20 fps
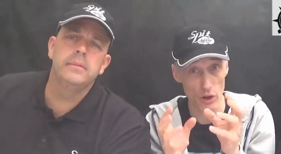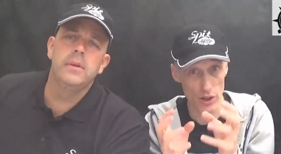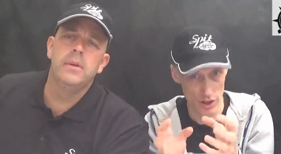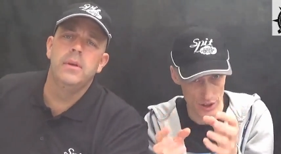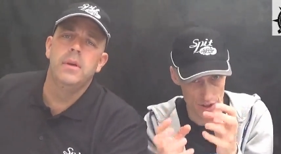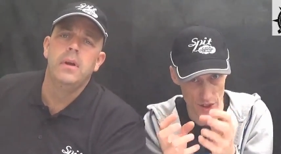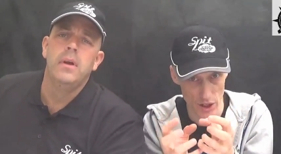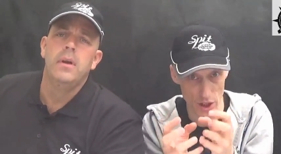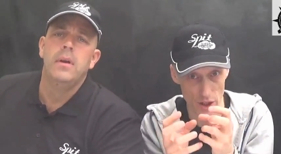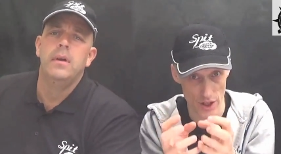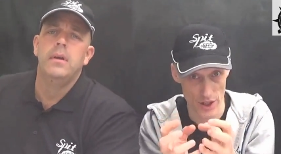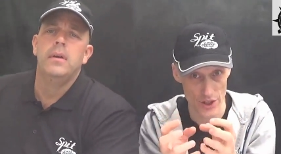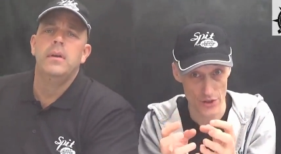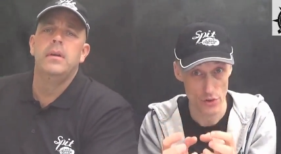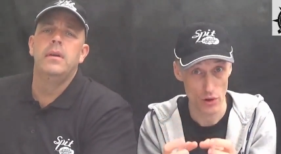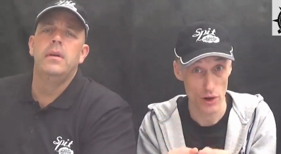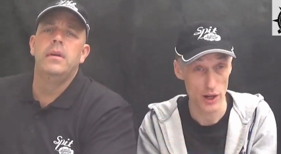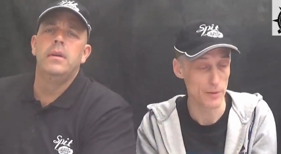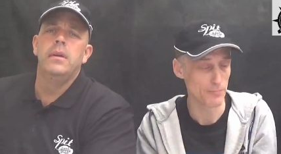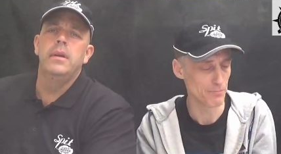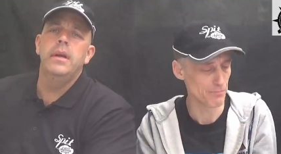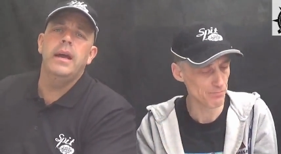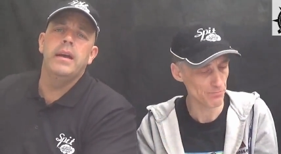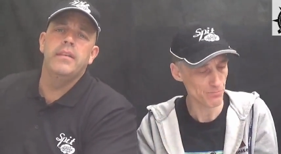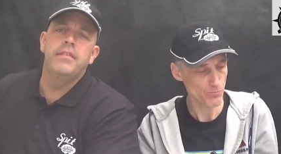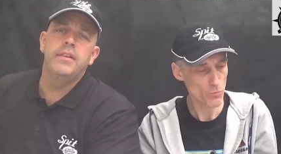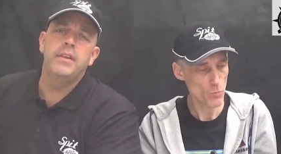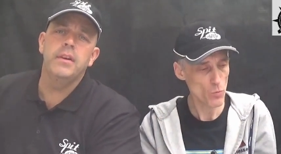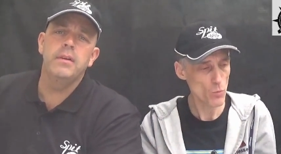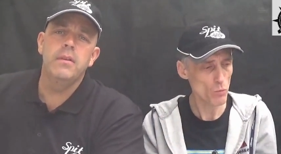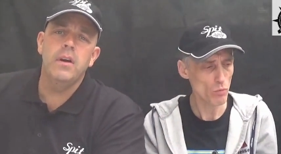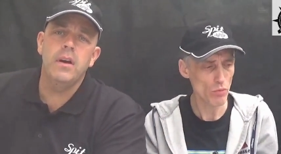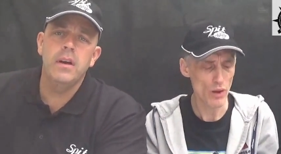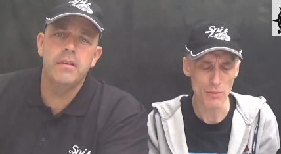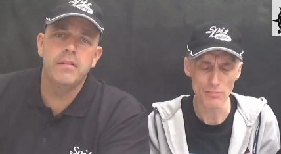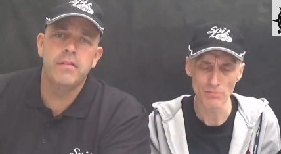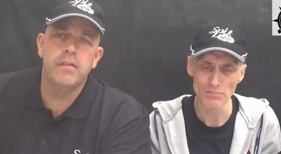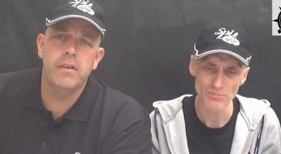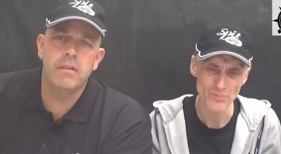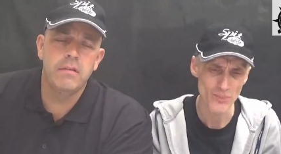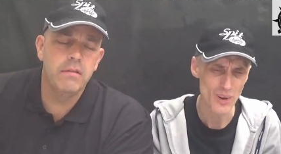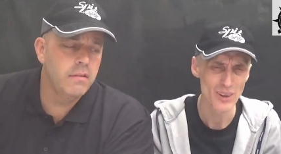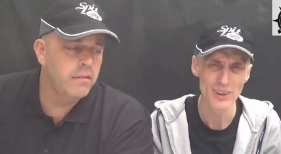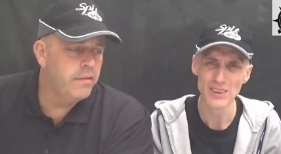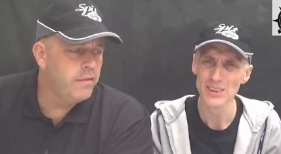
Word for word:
Speaker 1: got the Turkish right. Yeah, if you do like your floral,